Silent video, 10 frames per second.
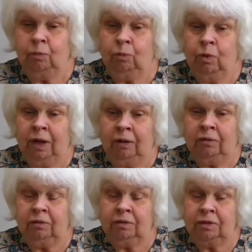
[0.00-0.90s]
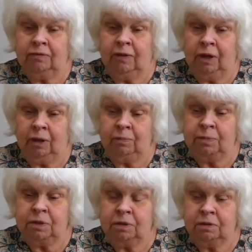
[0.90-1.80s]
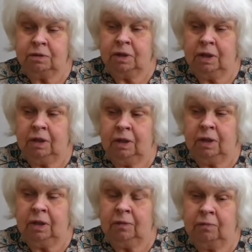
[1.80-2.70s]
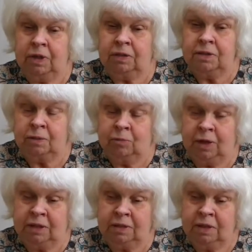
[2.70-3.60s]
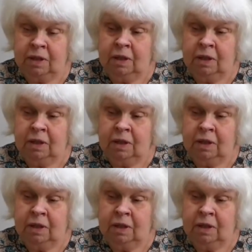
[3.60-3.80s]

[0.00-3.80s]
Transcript: well developed in some ways.